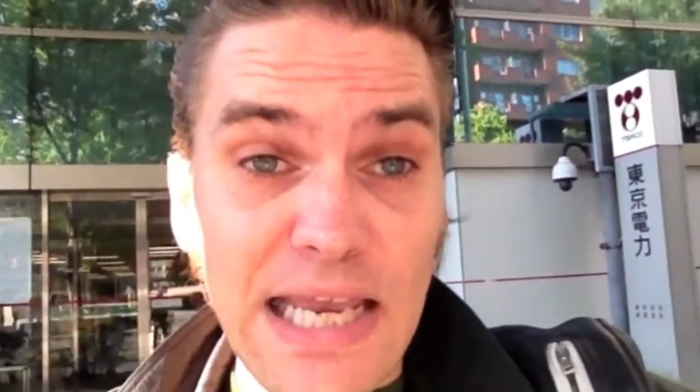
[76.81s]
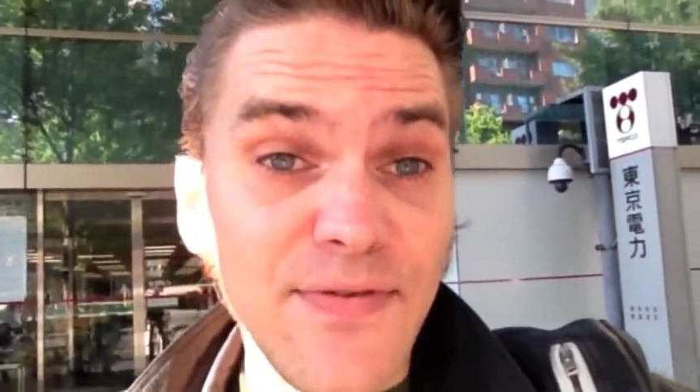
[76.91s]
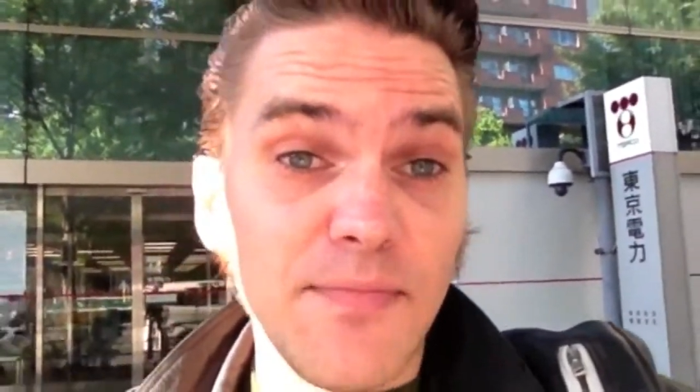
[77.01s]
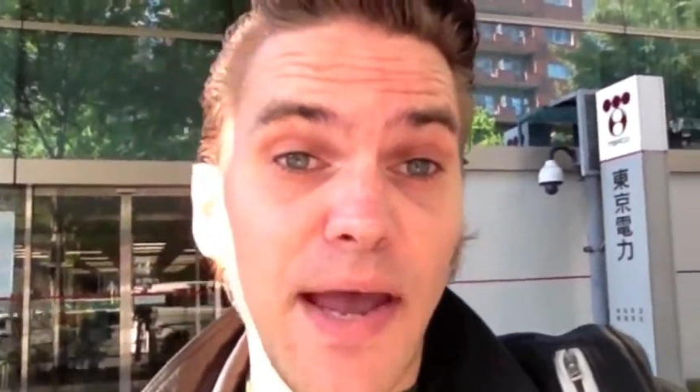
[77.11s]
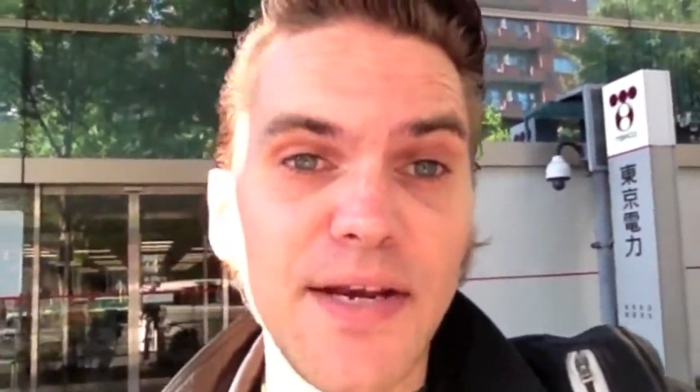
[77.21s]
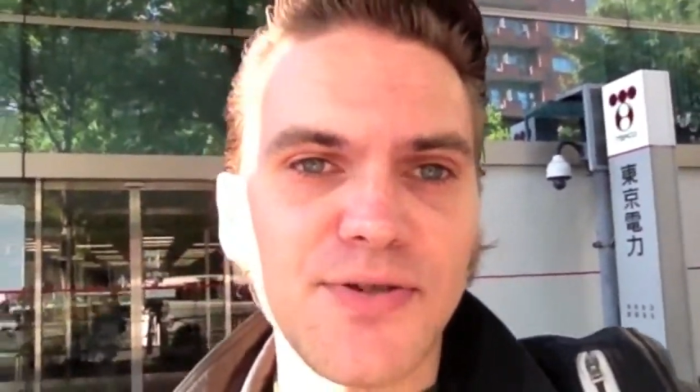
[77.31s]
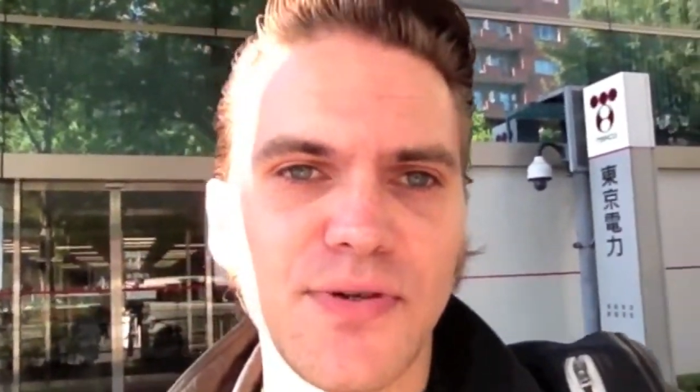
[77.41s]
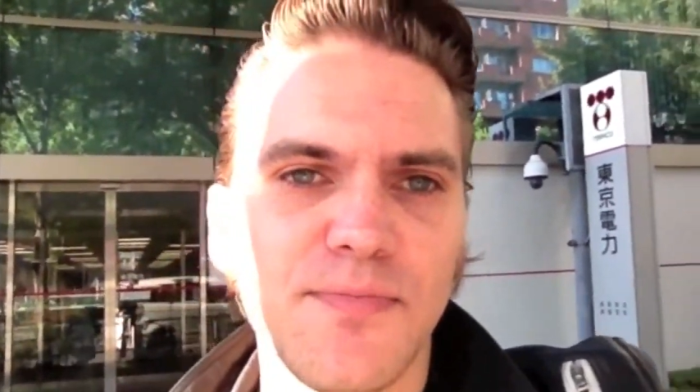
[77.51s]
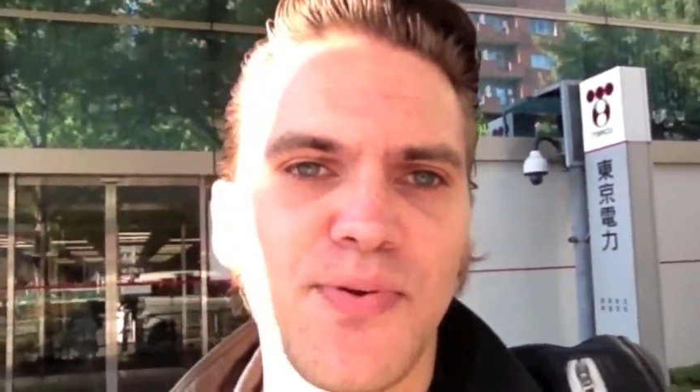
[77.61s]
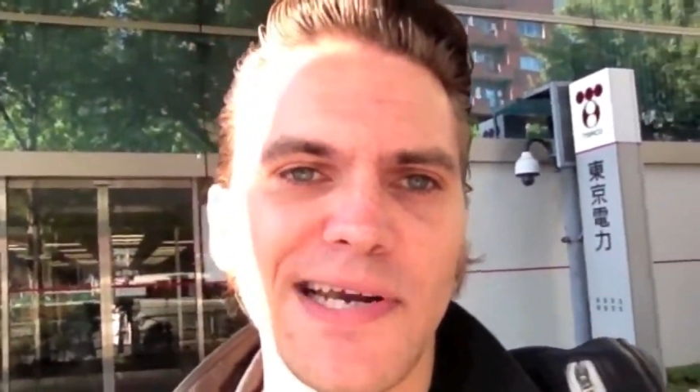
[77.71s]
even the
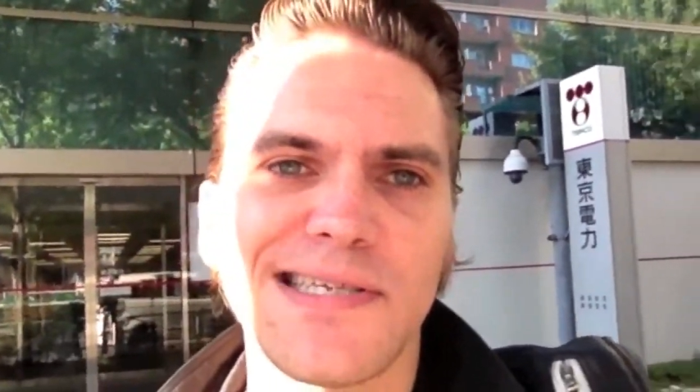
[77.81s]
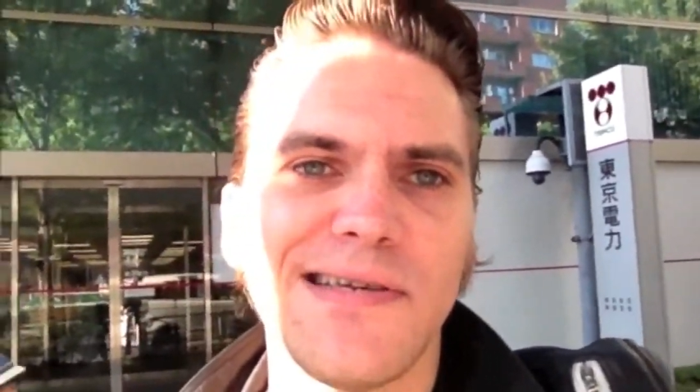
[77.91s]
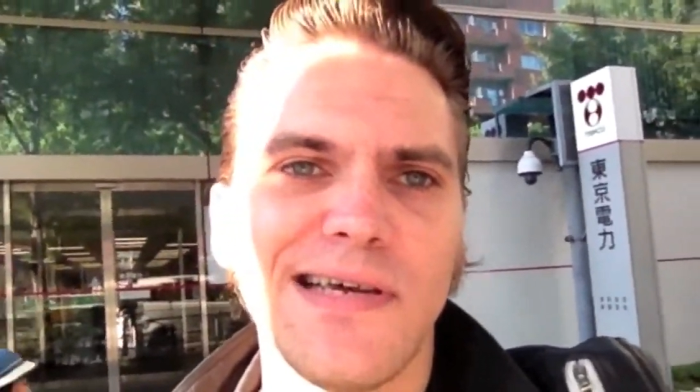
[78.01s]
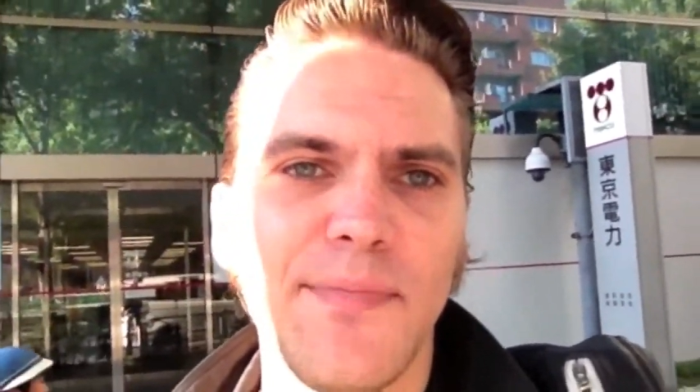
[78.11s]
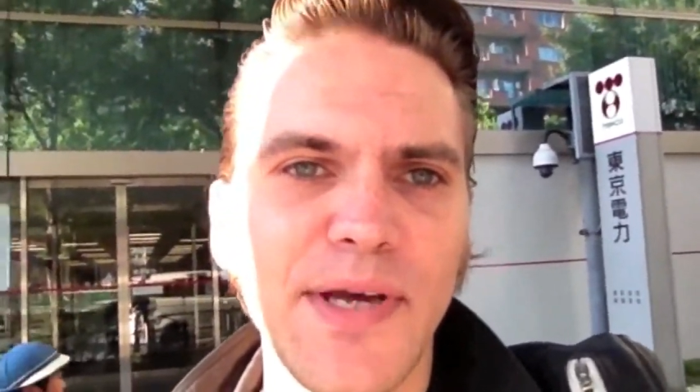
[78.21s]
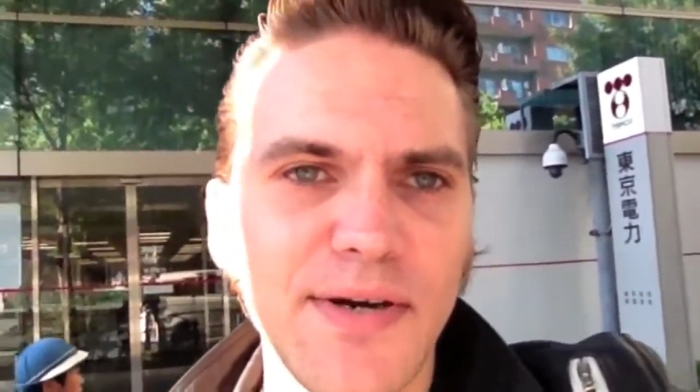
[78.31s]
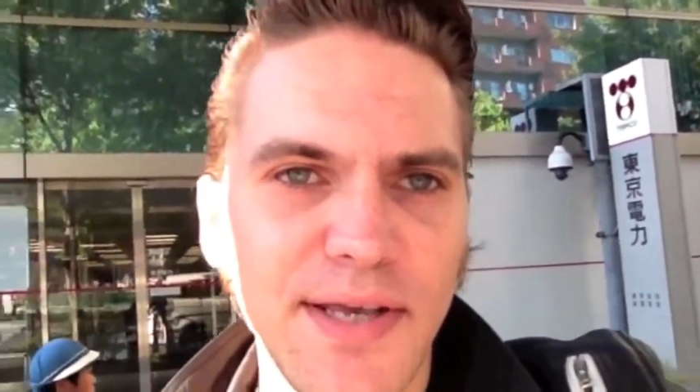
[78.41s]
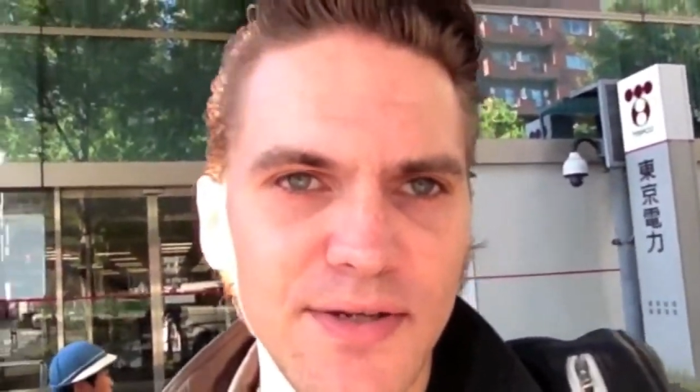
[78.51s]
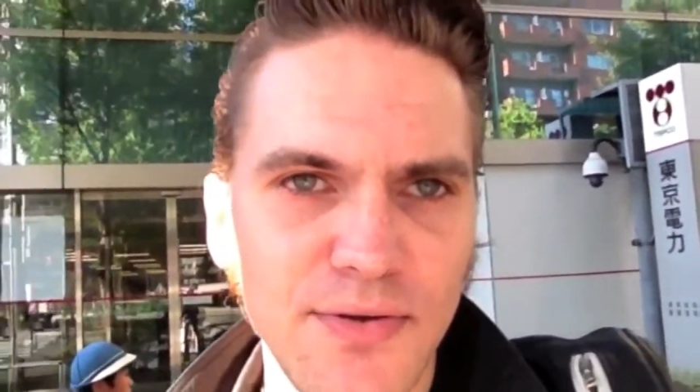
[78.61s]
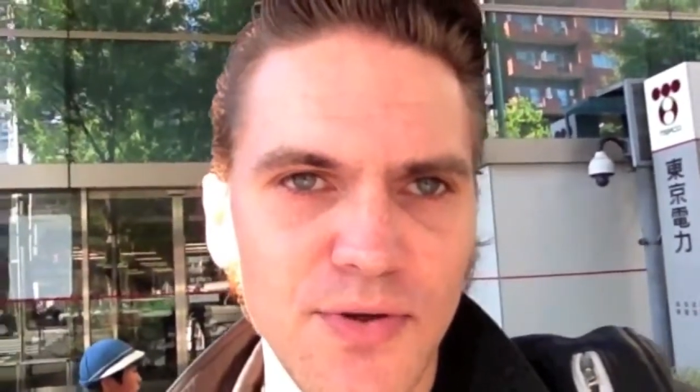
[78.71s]
mainstream press
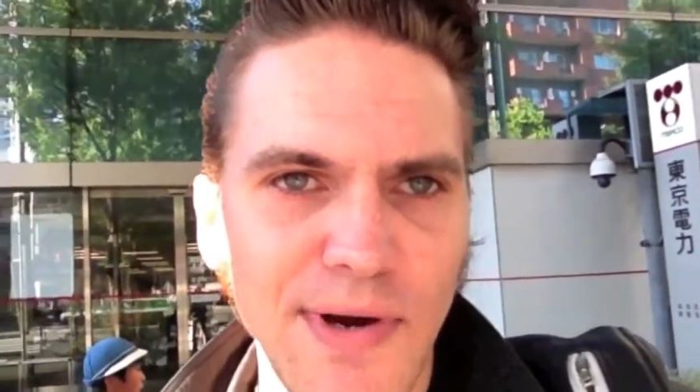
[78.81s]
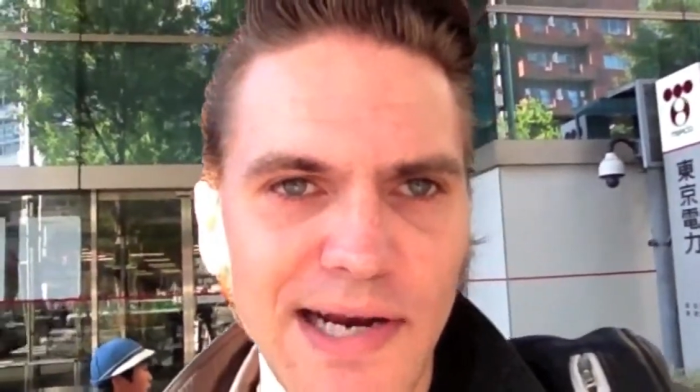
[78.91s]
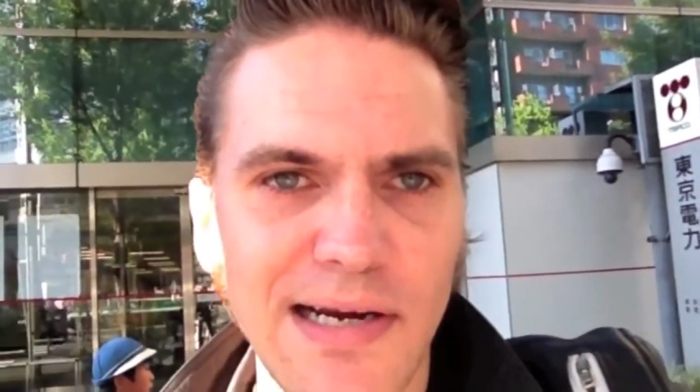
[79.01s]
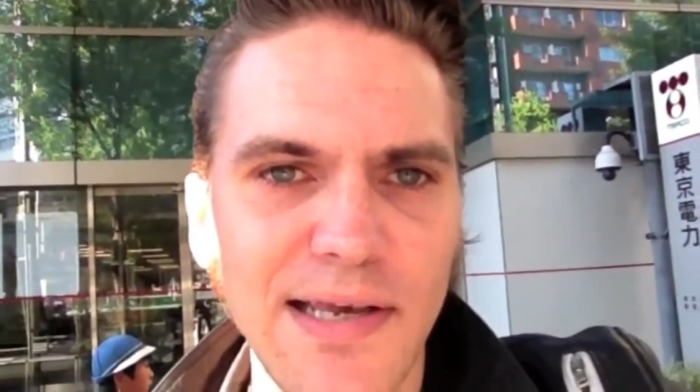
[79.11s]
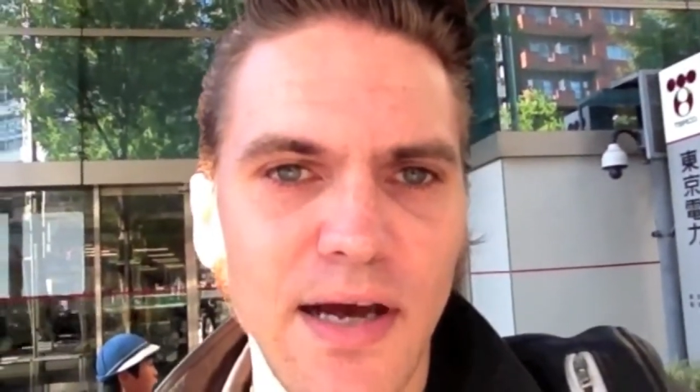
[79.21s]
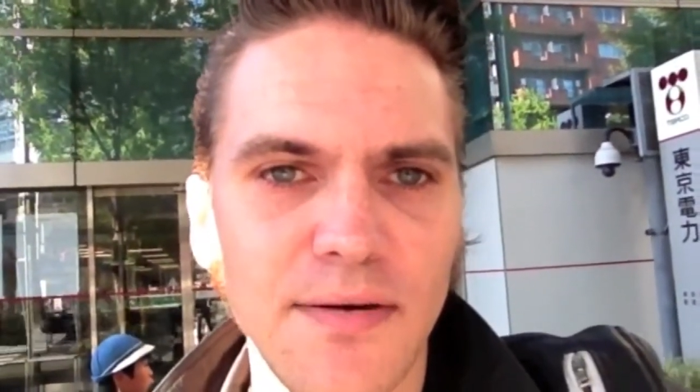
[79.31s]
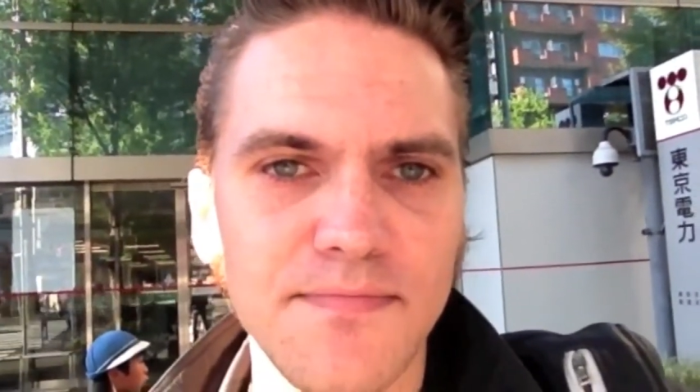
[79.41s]
ability to directly